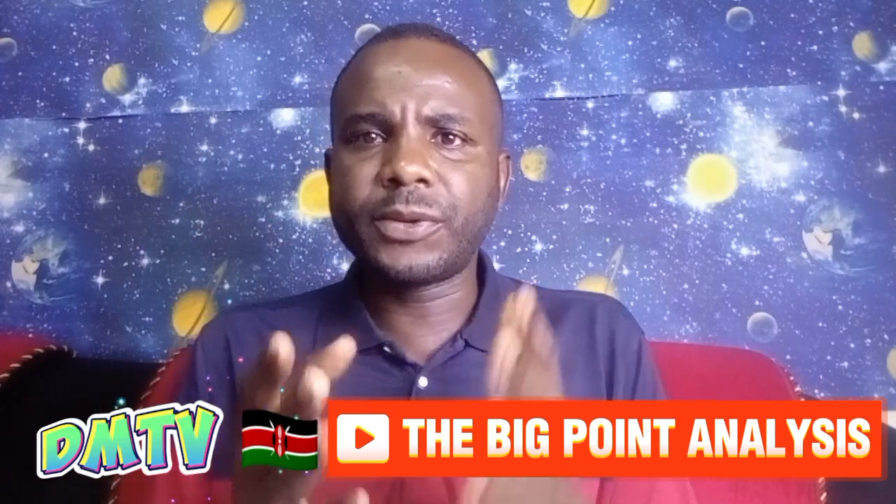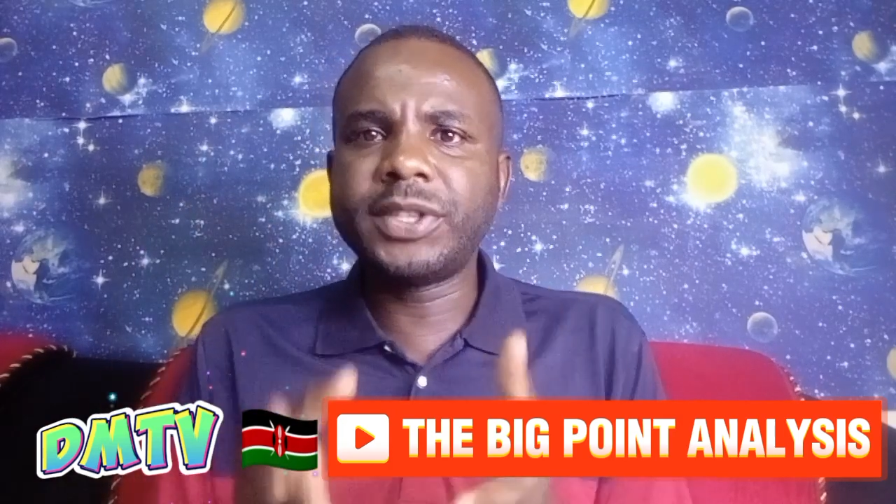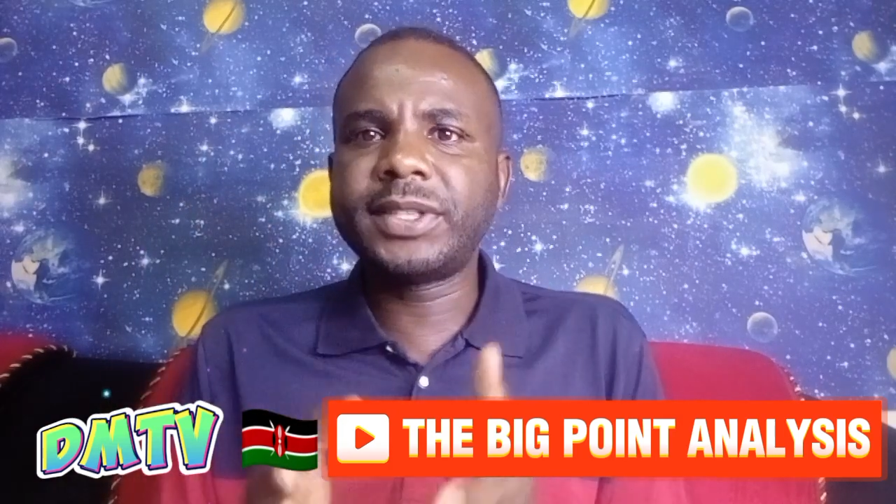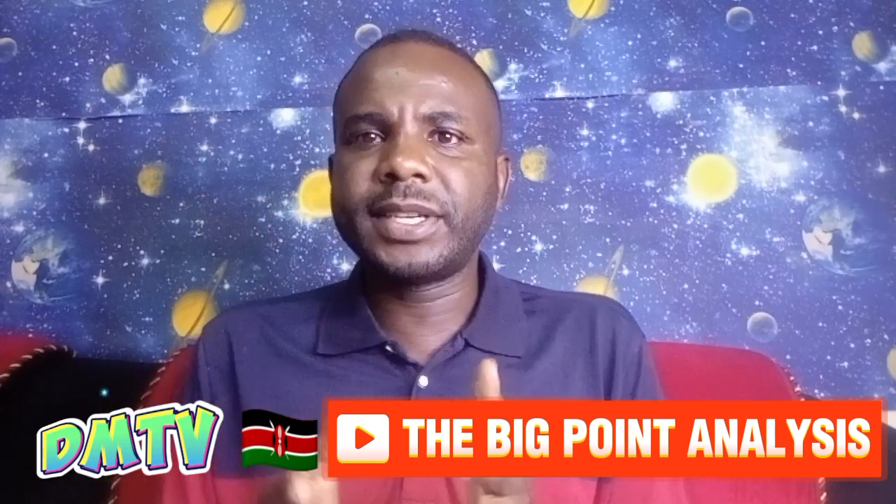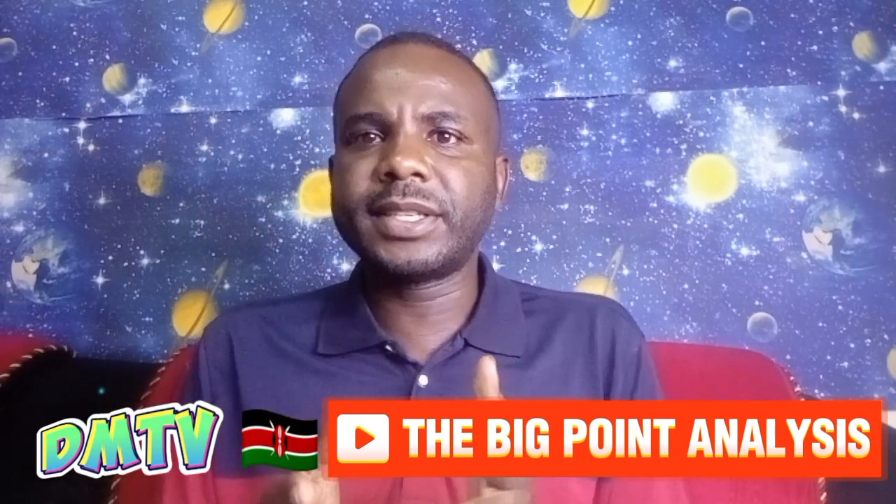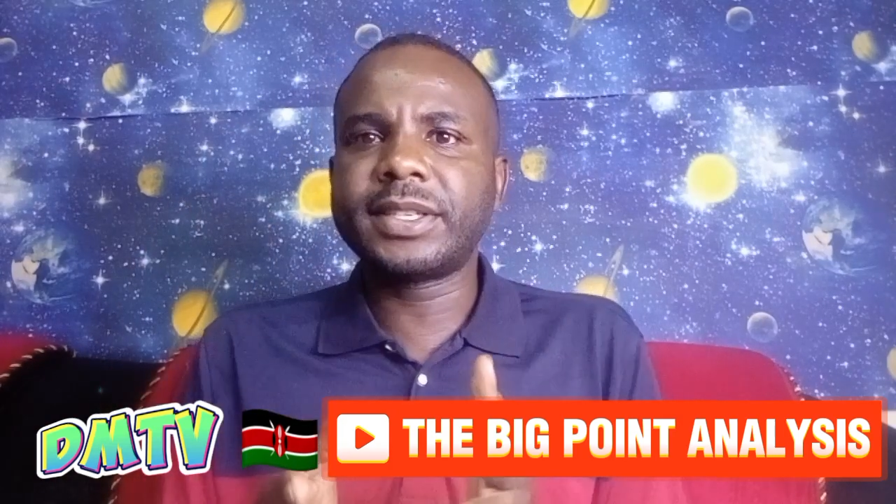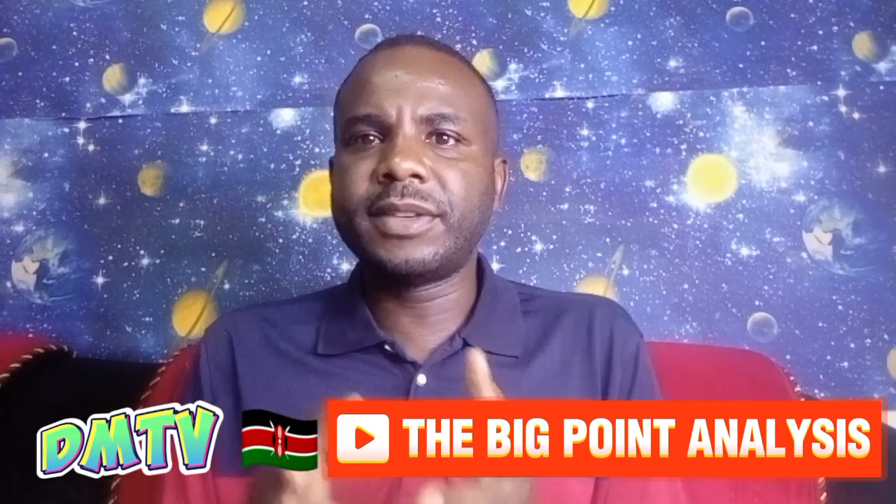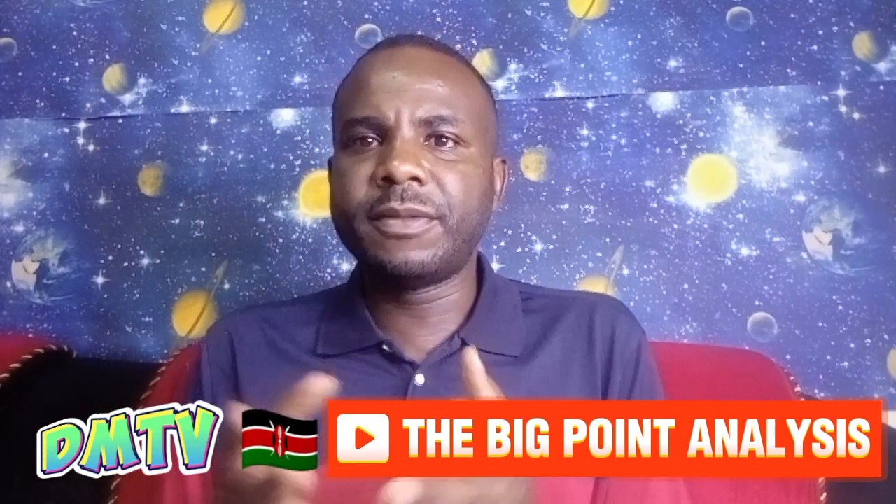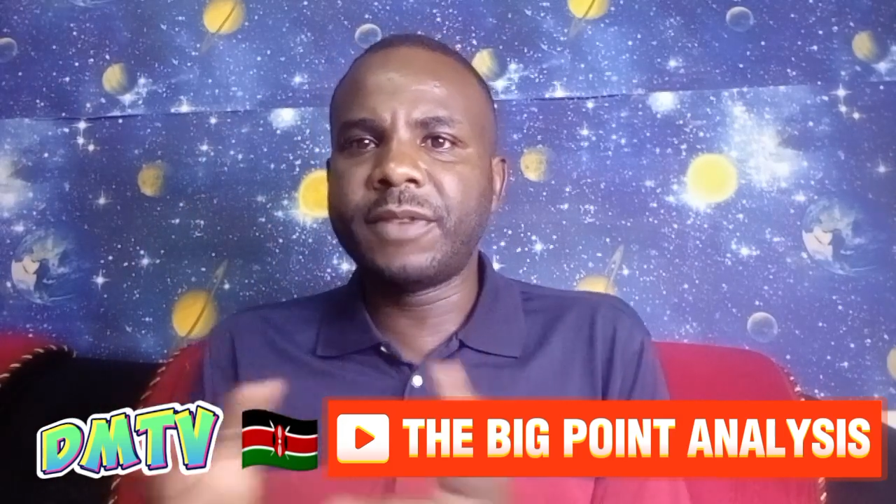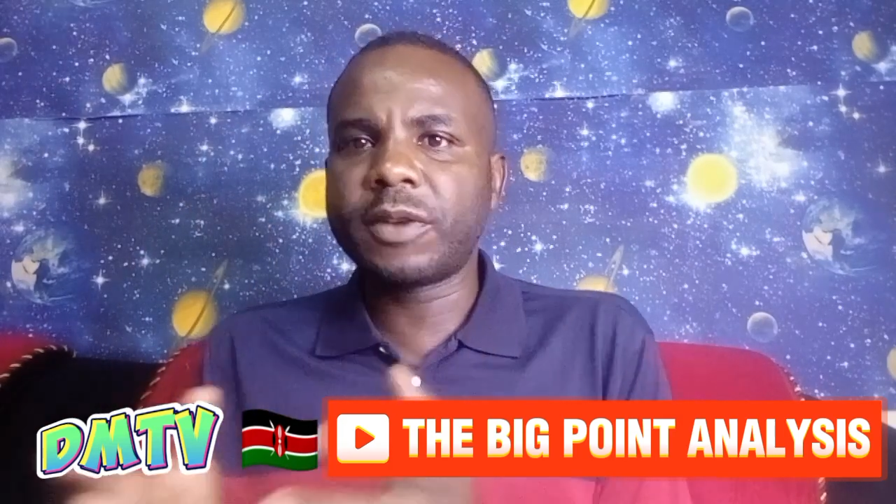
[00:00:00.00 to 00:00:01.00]

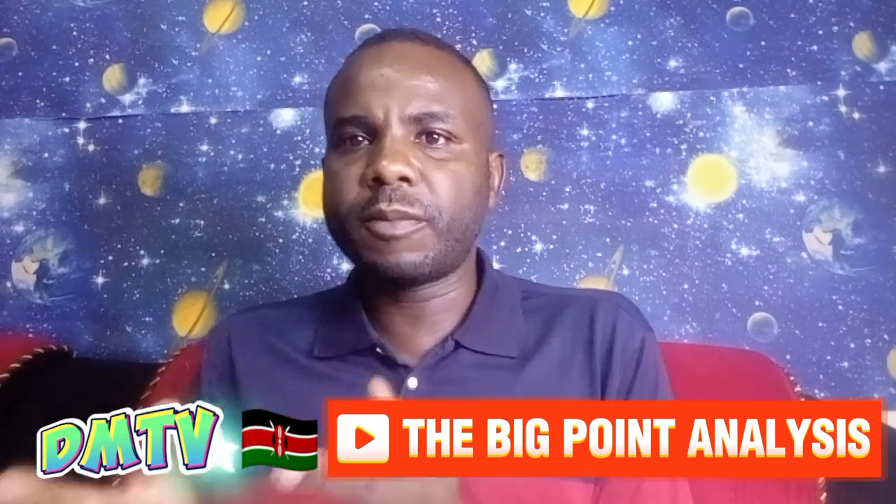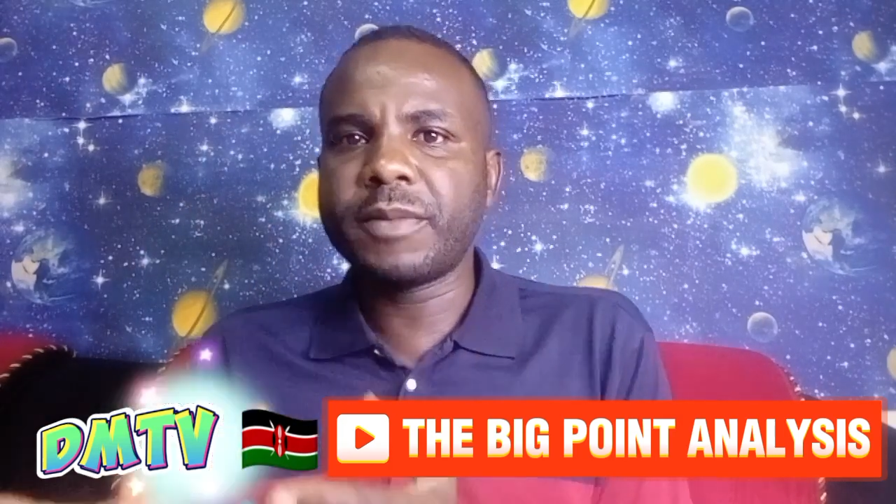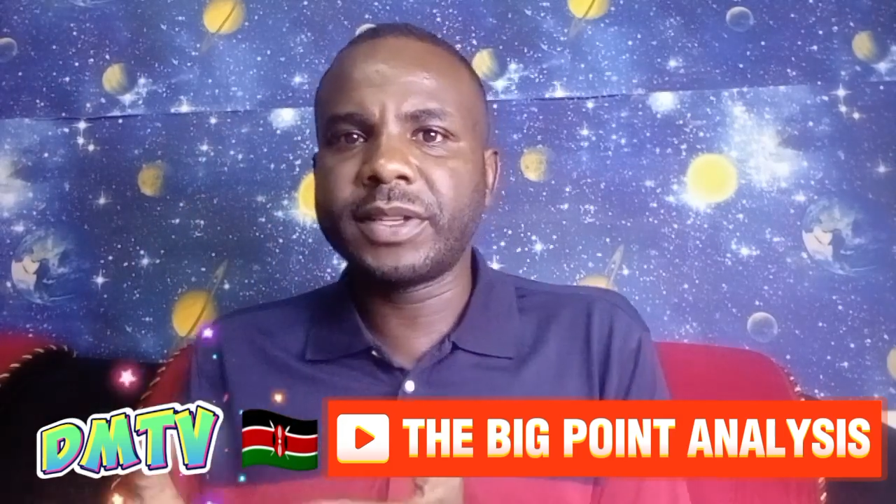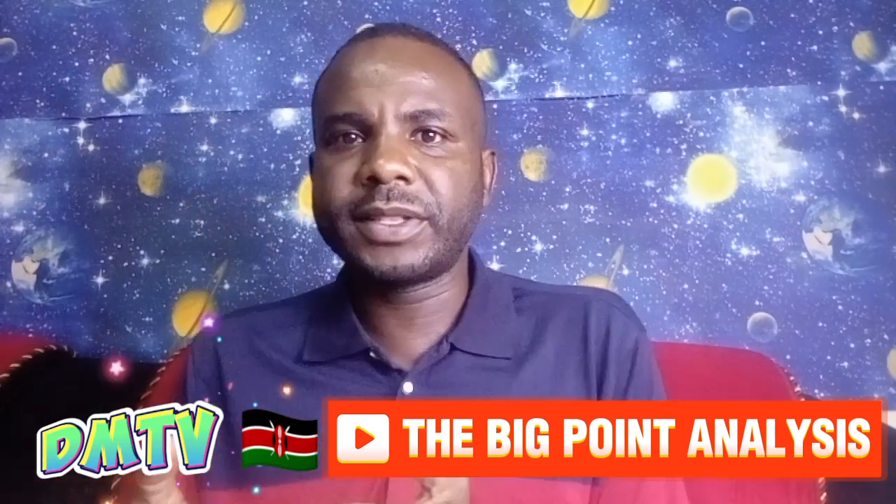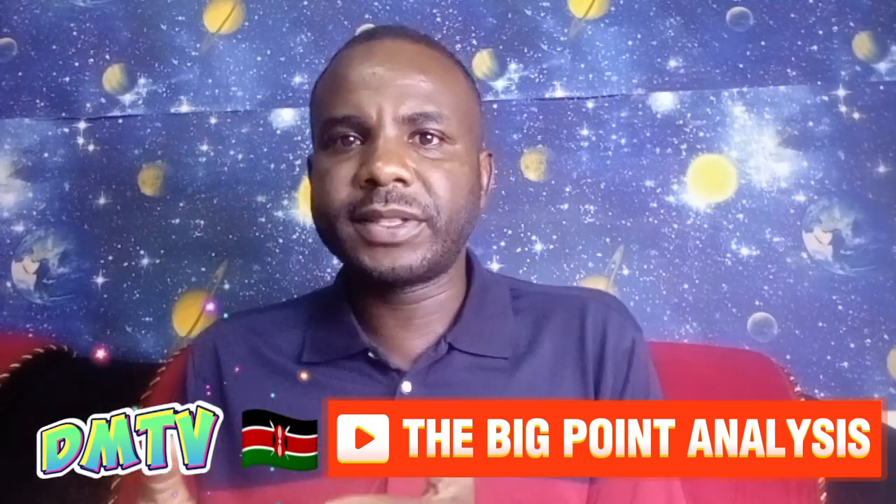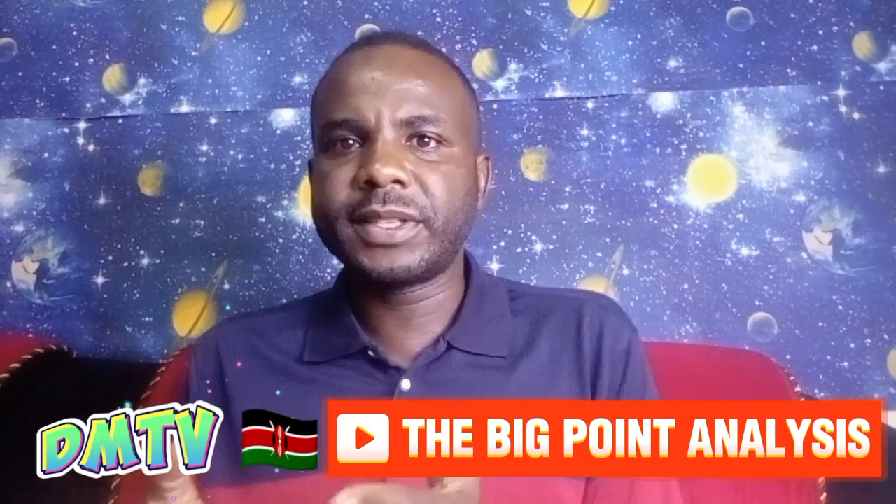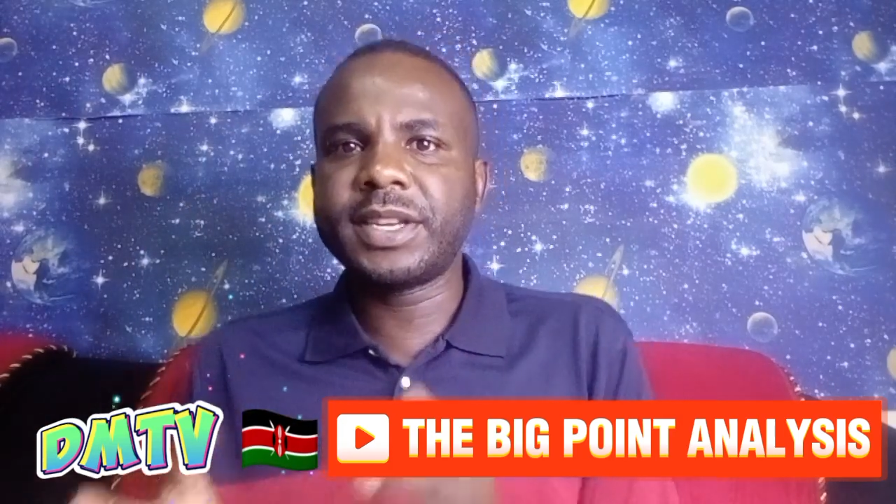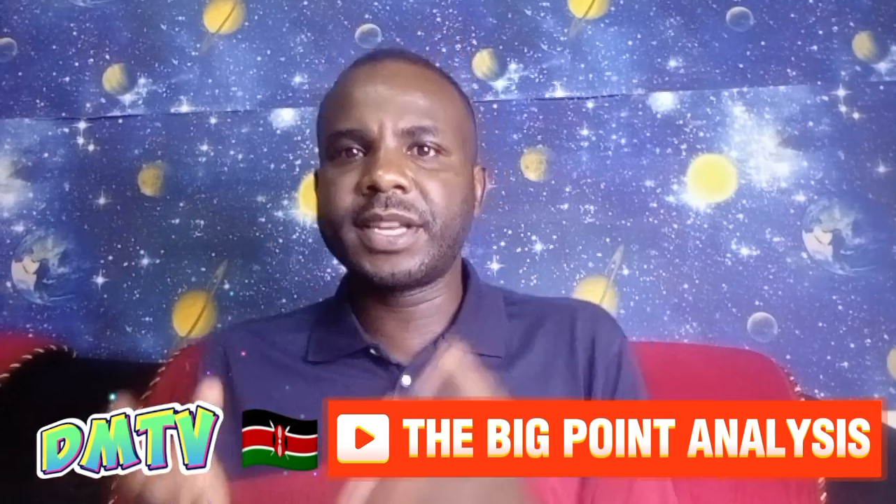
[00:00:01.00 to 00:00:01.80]
recent developments